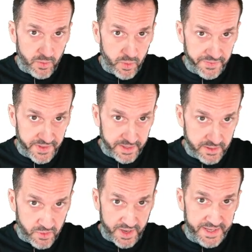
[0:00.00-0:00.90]
One that
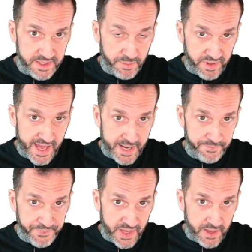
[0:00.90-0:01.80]
creates the
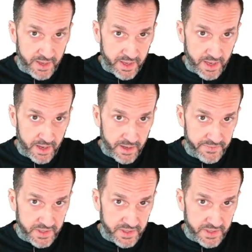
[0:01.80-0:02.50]
plan uh,